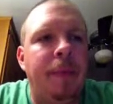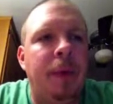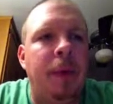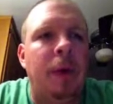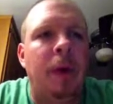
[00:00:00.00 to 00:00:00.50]

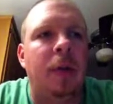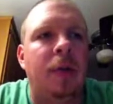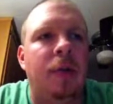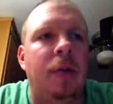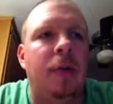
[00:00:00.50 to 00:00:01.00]
All right,
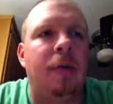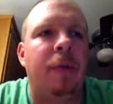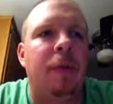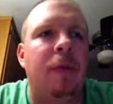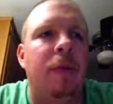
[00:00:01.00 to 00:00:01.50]
so if
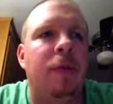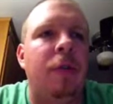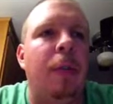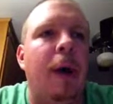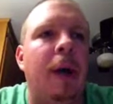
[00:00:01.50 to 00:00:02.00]
the
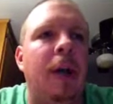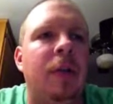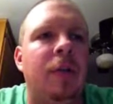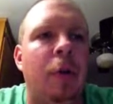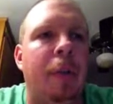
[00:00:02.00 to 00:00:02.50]
stomata
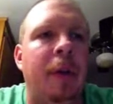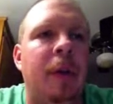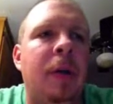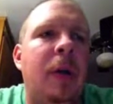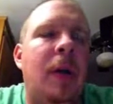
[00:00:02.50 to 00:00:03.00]
is
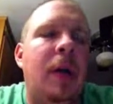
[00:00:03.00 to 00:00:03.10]
open,